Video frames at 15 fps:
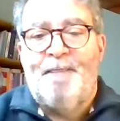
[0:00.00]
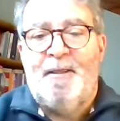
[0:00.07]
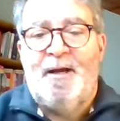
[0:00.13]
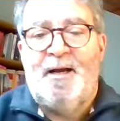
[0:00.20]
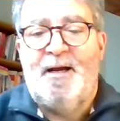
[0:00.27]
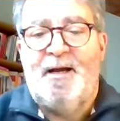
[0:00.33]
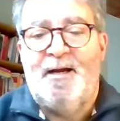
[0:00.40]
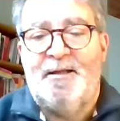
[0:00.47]

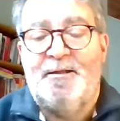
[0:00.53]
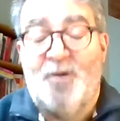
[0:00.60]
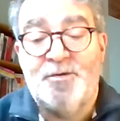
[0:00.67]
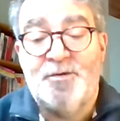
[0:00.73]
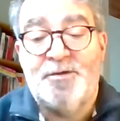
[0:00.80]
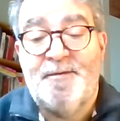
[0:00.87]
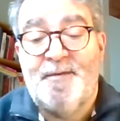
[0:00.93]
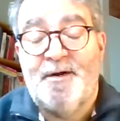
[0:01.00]

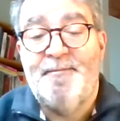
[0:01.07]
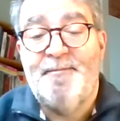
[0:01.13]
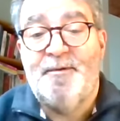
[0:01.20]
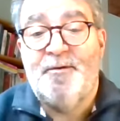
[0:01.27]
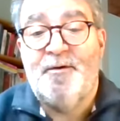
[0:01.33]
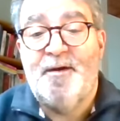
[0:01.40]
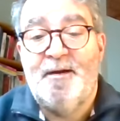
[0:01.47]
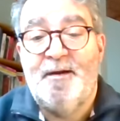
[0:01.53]
long-term
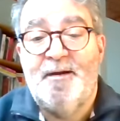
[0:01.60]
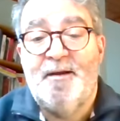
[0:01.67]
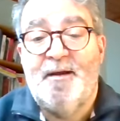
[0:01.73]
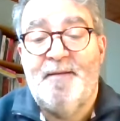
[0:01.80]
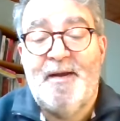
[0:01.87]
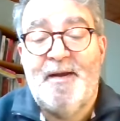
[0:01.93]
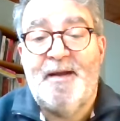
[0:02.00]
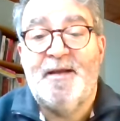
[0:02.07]
unemployed
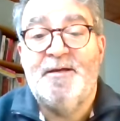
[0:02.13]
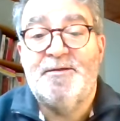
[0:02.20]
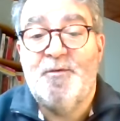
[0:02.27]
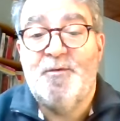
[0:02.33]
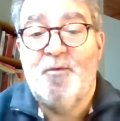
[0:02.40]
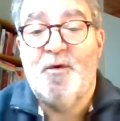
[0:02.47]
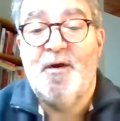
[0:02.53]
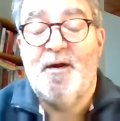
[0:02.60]
back into
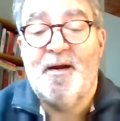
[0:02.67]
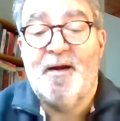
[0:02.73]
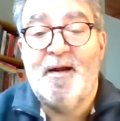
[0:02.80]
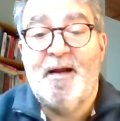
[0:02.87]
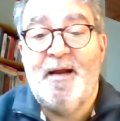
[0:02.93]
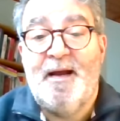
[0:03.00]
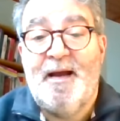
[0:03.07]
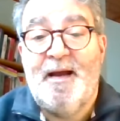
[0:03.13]
work,
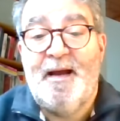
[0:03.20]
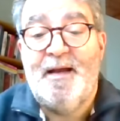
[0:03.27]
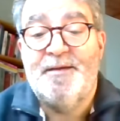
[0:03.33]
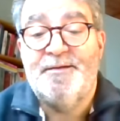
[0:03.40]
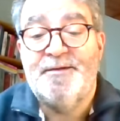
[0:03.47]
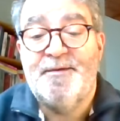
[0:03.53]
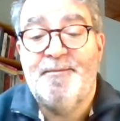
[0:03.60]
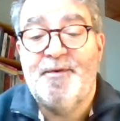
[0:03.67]

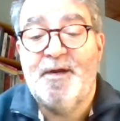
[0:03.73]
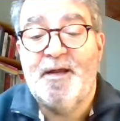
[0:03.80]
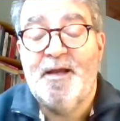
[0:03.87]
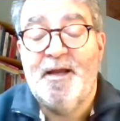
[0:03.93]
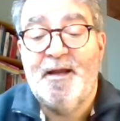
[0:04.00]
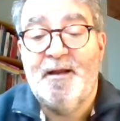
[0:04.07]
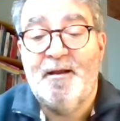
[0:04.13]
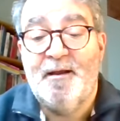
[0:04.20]
and
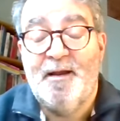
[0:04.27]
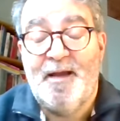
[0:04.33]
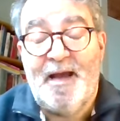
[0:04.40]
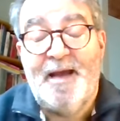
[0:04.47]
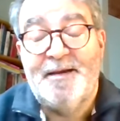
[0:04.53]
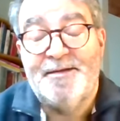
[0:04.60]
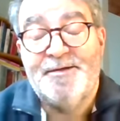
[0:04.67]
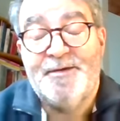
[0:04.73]

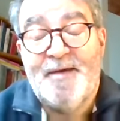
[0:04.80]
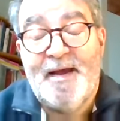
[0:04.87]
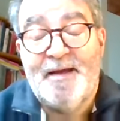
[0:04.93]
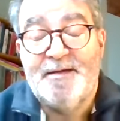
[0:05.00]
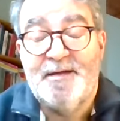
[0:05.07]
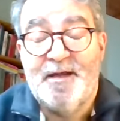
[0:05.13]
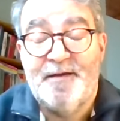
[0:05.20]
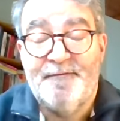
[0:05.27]
to
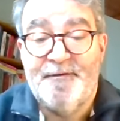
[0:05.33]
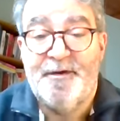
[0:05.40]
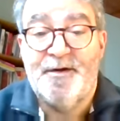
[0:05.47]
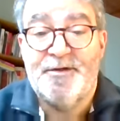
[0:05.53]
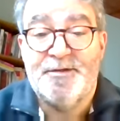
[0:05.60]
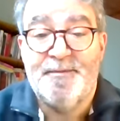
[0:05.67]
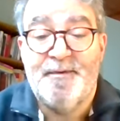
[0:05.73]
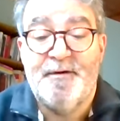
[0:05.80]
ending
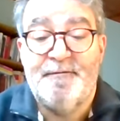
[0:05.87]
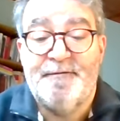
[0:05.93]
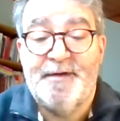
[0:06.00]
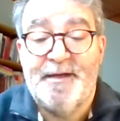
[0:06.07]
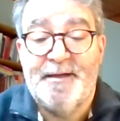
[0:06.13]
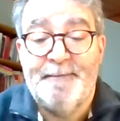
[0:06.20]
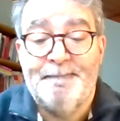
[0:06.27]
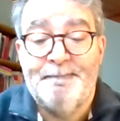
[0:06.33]
furniture
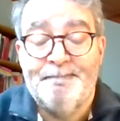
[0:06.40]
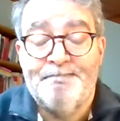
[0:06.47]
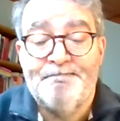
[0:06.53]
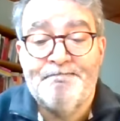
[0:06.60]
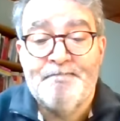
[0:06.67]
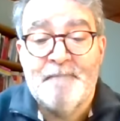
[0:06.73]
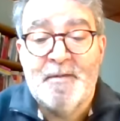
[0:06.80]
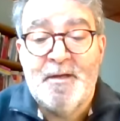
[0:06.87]
poverty.
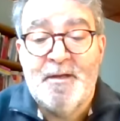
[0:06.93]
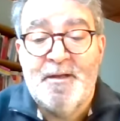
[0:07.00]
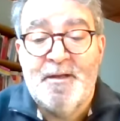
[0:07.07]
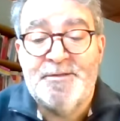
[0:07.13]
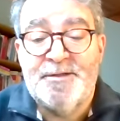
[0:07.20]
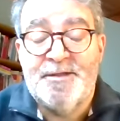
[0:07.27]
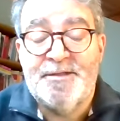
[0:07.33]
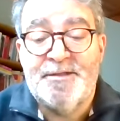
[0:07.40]

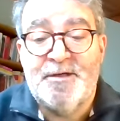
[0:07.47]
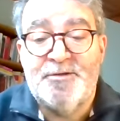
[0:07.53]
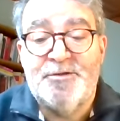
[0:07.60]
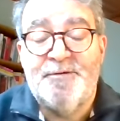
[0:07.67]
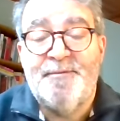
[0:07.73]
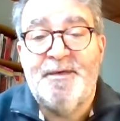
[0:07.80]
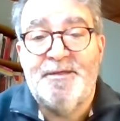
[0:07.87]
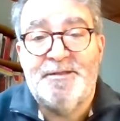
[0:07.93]
Those are the social
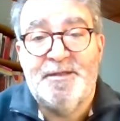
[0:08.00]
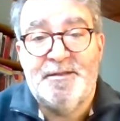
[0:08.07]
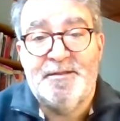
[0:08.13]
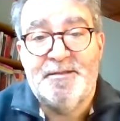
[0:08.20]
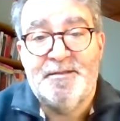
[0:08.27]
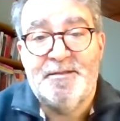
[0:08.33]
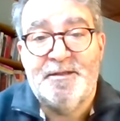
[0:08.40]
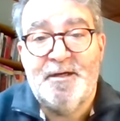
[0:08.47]

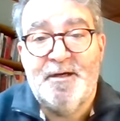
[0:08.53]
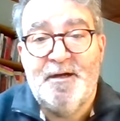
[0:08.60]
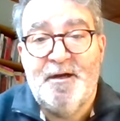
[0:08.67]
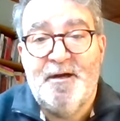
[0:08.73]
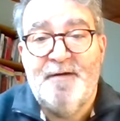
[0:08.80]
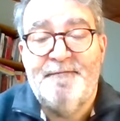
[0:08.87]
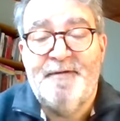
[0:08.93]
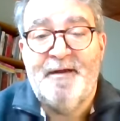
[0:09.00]
missions
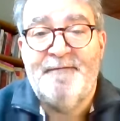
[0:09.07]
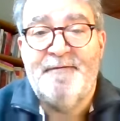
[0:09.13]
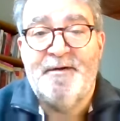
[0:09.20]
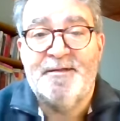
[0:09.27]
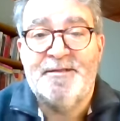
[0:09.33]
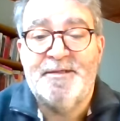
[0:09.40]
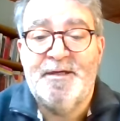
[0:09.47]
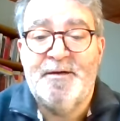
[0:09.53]
of the
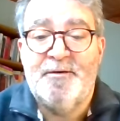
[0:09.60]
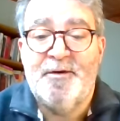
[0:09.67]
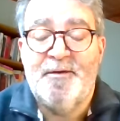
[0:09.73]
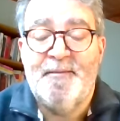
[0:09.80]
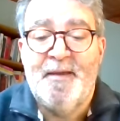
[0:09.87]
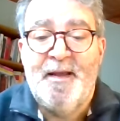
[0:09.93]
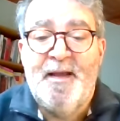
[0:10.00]
FRC group.